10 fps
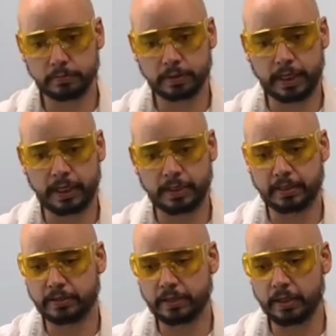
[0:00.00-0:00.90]
See,
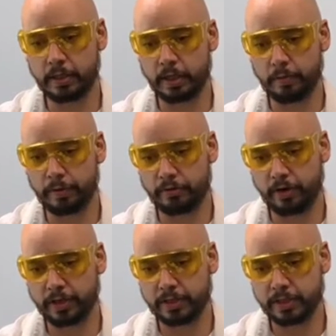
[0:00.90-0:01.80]
there's still a little bit of
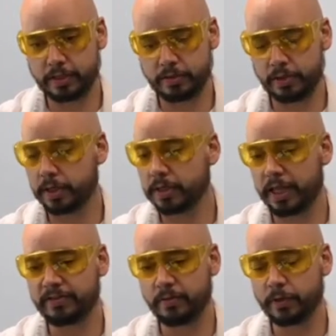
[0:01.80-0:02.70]
transition,
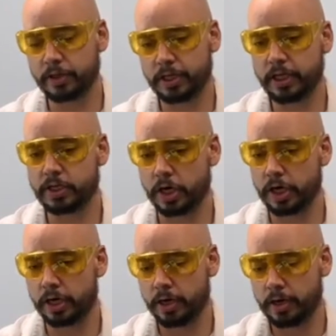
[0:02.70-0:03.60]
less than with the
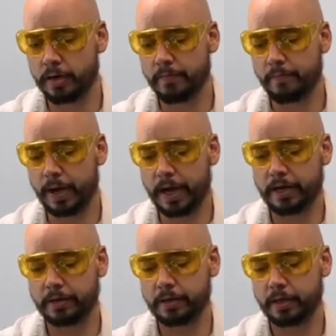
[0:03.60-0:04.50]
t-shirt,
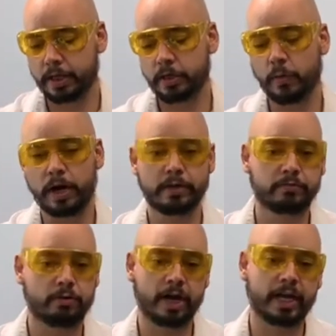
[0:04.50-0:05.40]
but you want
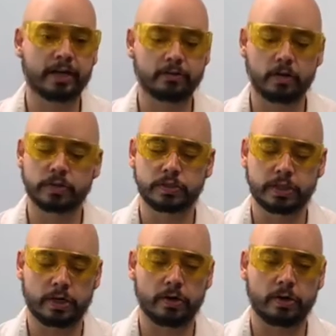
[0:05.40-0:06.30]
to try to get as close to
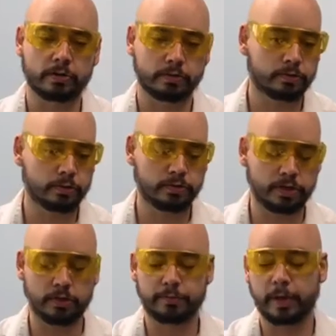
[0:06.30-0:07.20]
zero
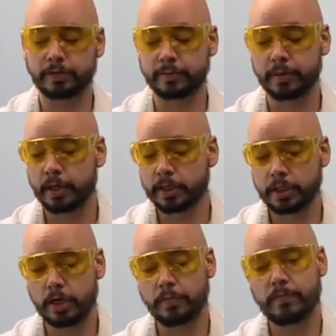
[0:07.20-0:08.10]
as possible.
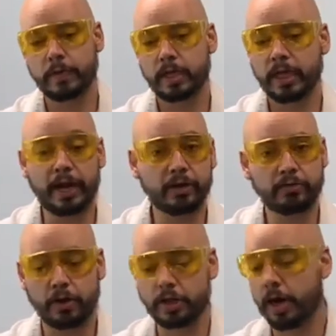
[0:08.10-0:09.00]
So layers
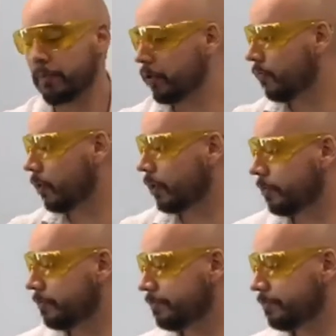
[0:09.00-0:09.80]
are the operative word.